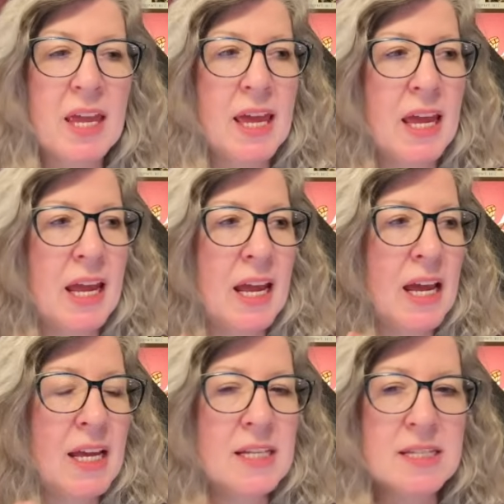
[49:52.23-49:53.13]

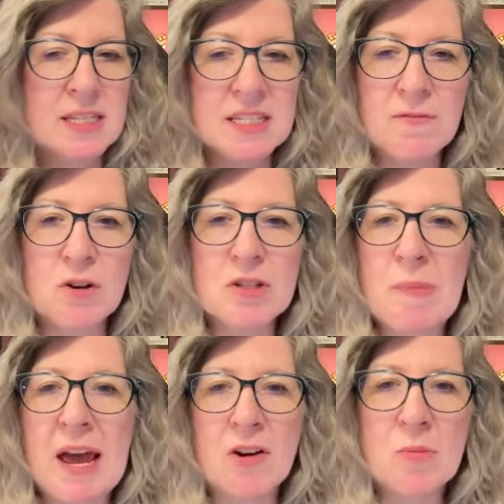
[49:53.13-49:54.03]
and this first
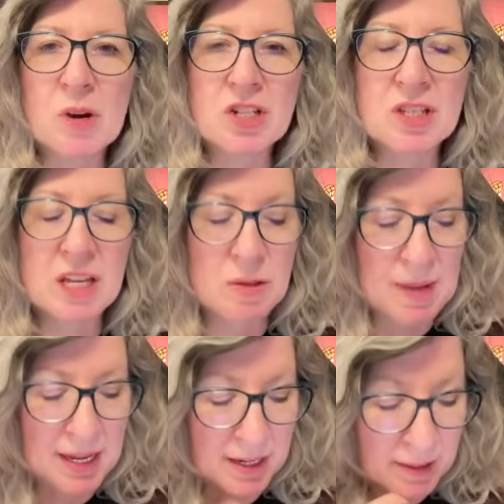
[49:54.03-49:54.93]
pattern brush that you
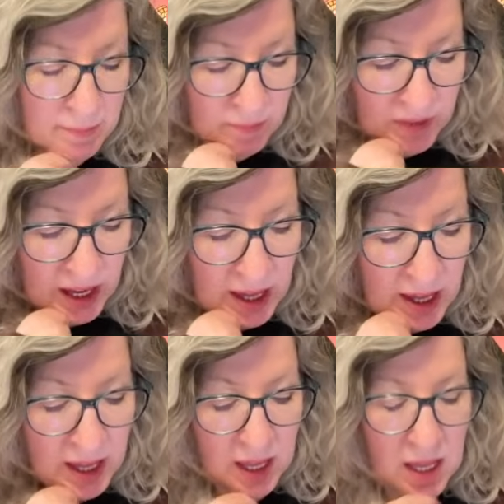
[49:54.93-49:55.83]

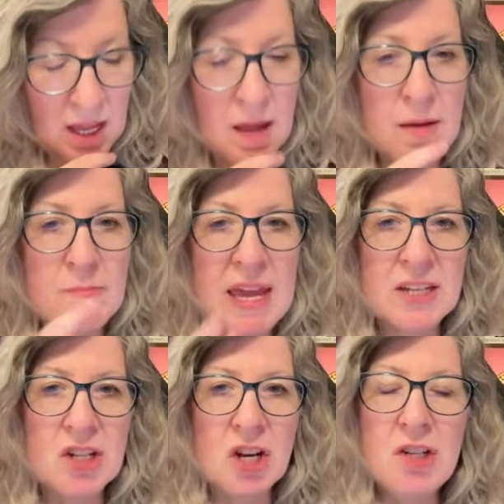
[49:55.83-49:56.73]
make
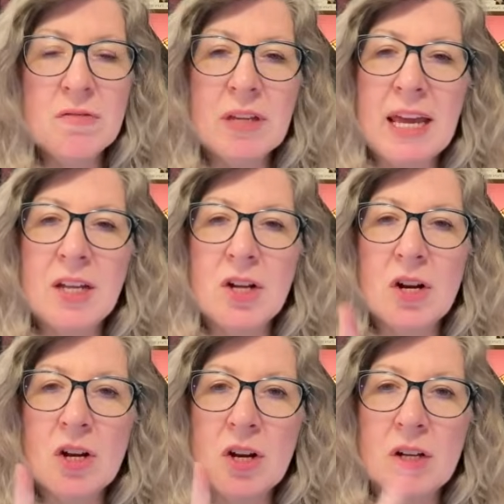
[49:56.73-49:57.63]
sure you get
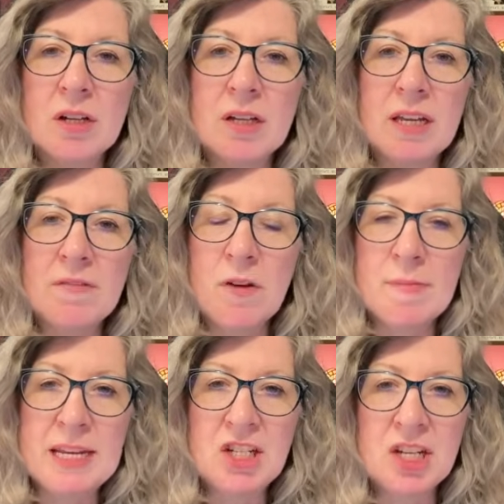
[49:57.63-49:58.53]
your
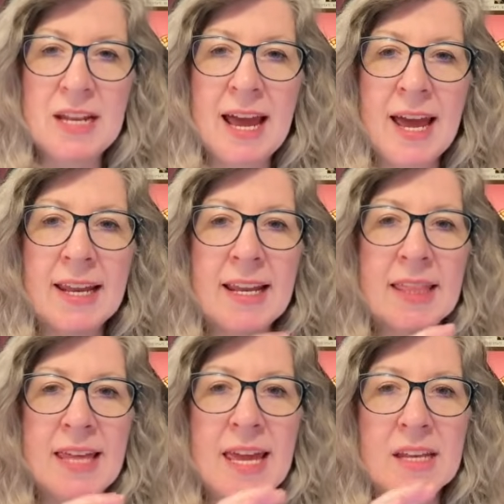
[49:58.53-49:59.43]
information added at
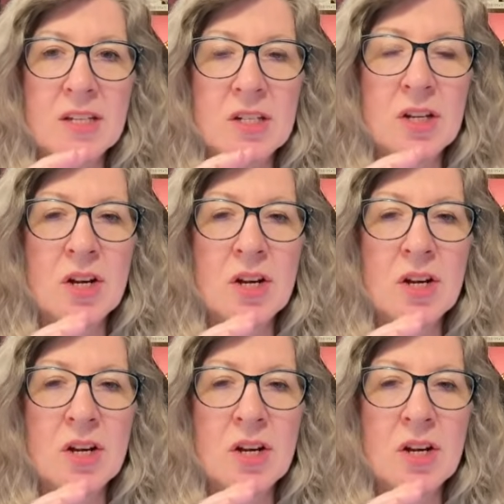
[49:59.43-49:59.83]
the end, your